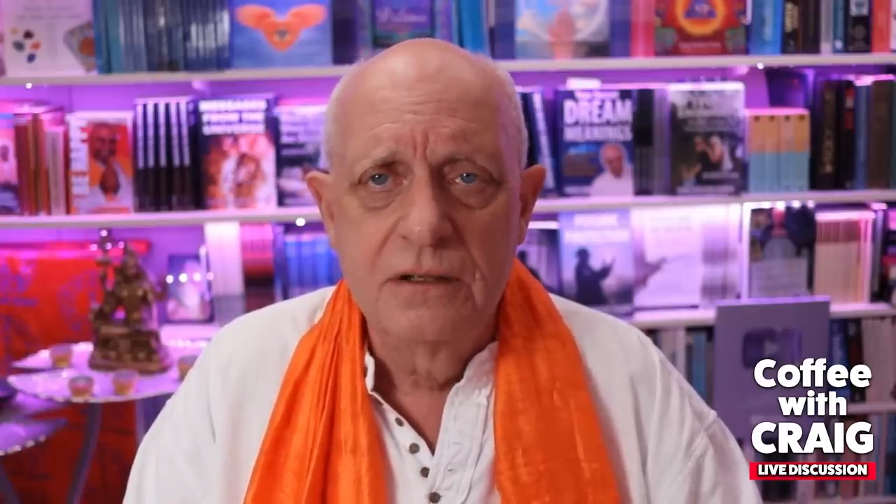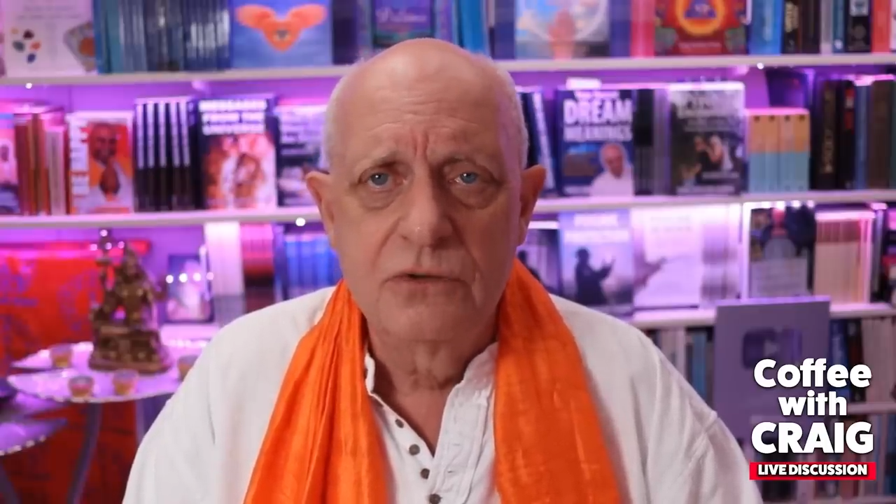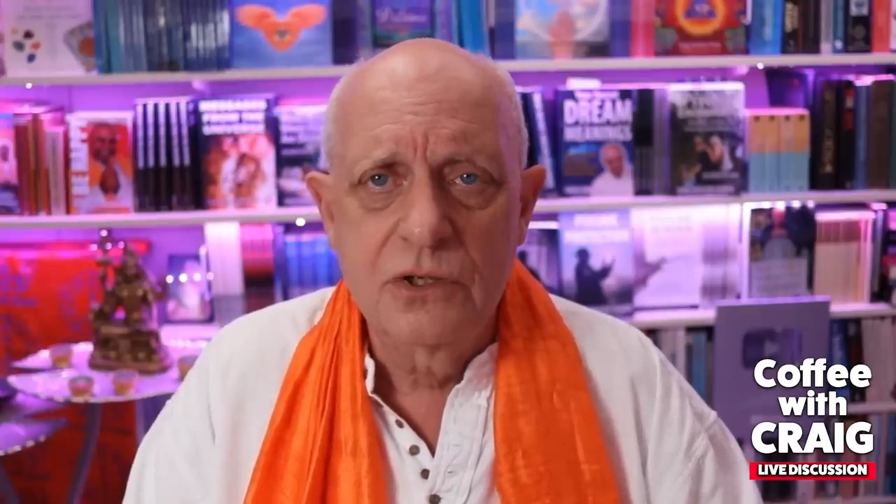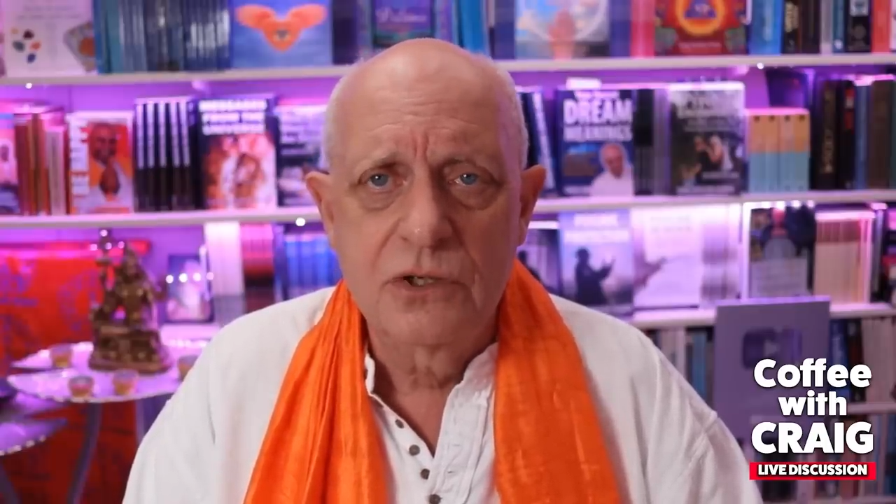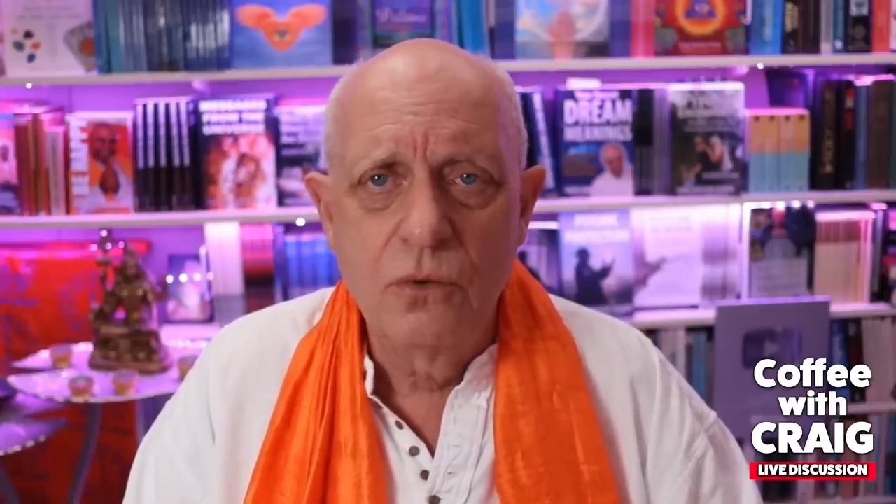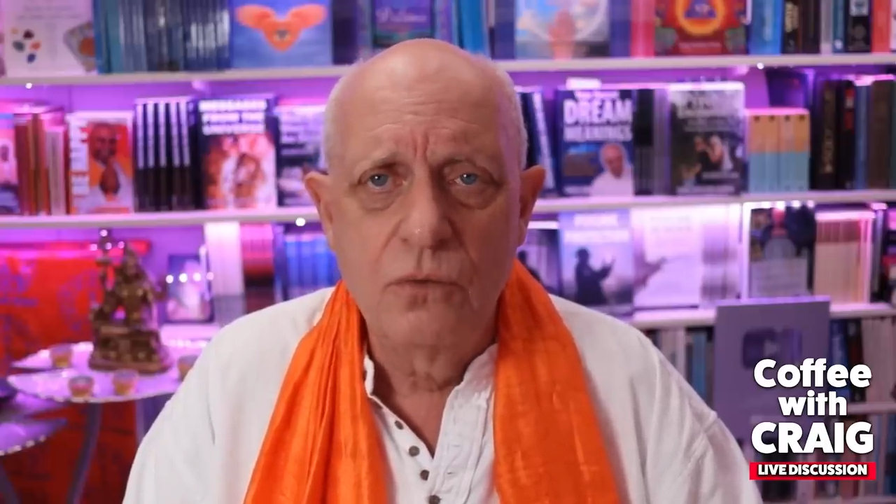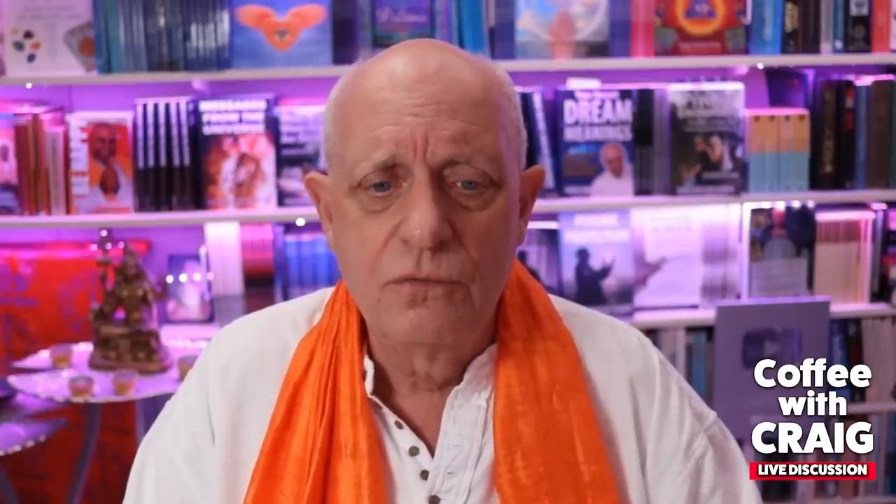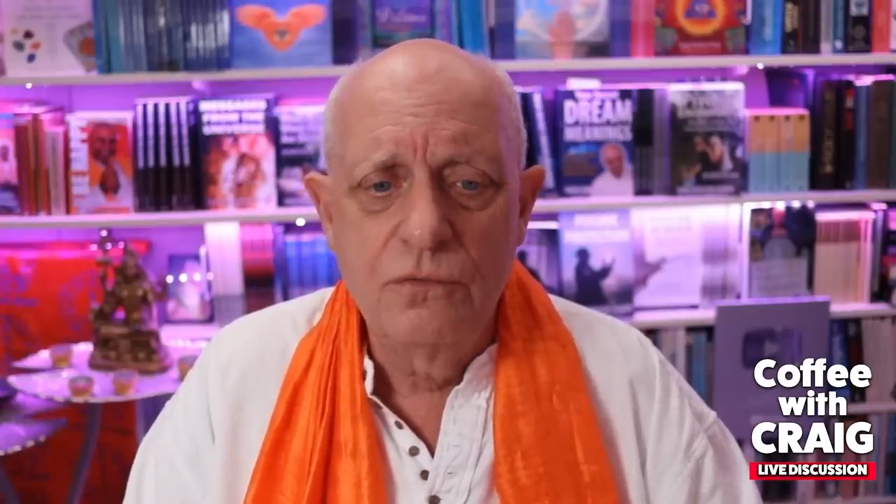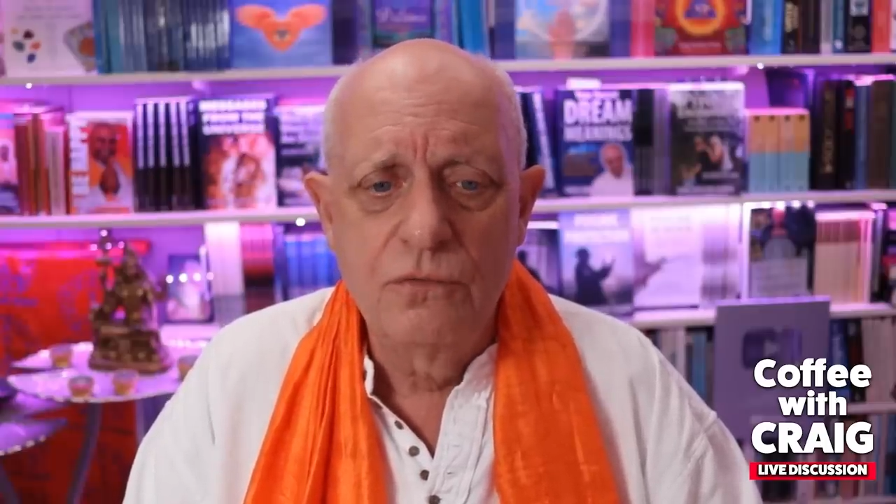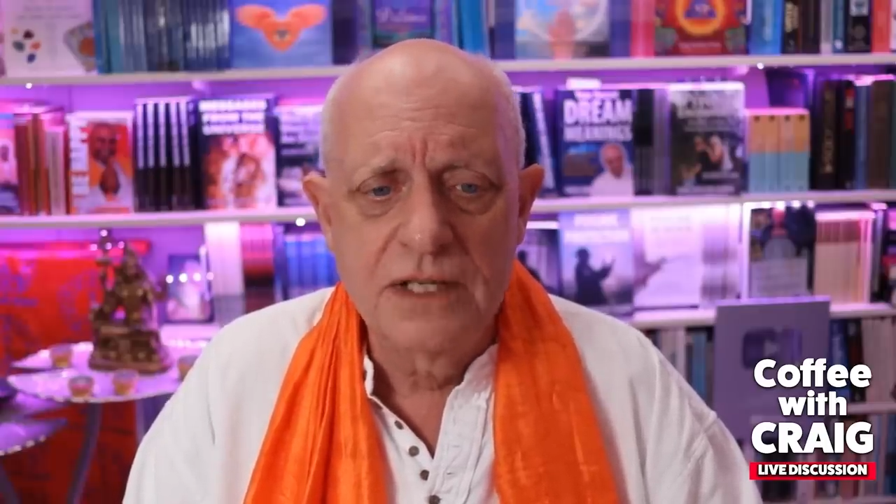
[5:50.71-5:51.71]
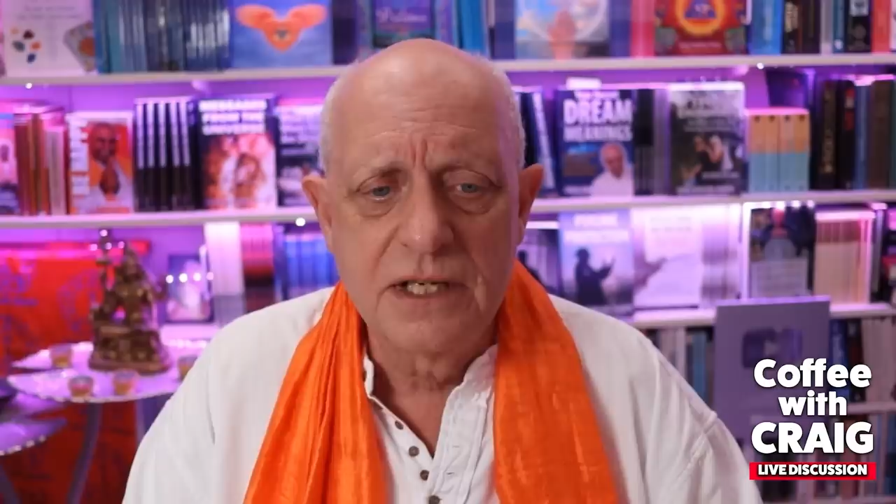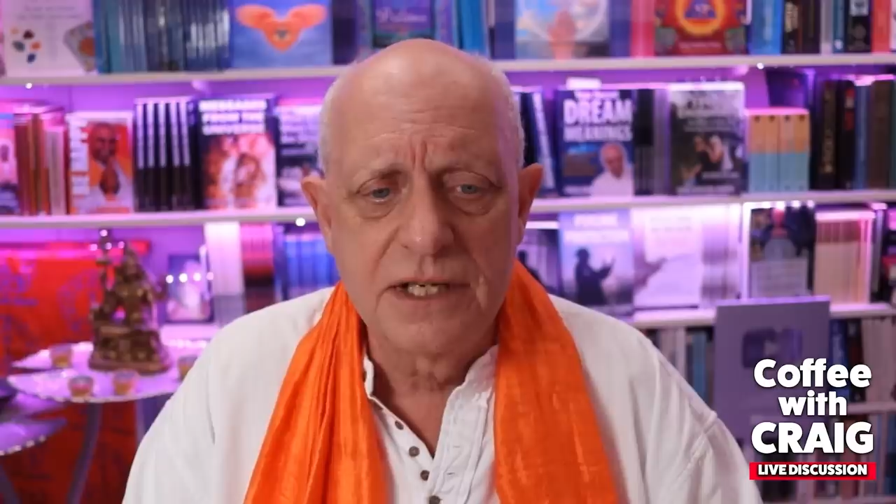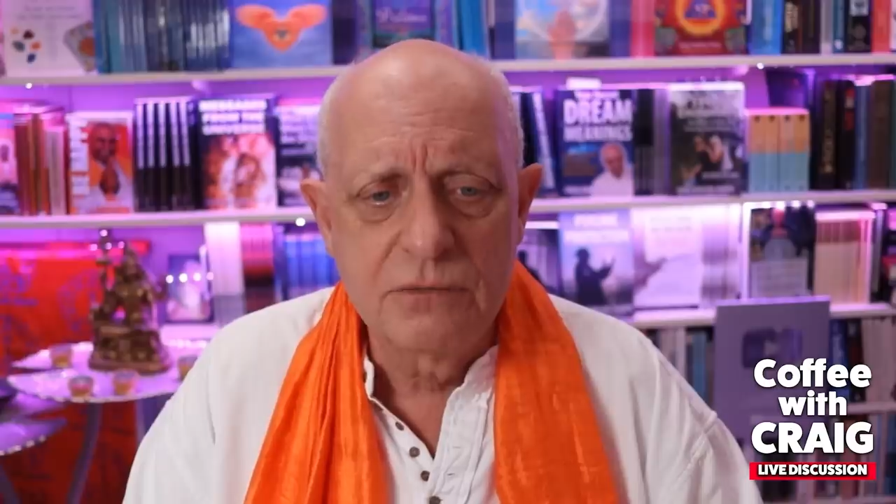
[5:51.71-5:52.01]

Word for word: recall vaguely.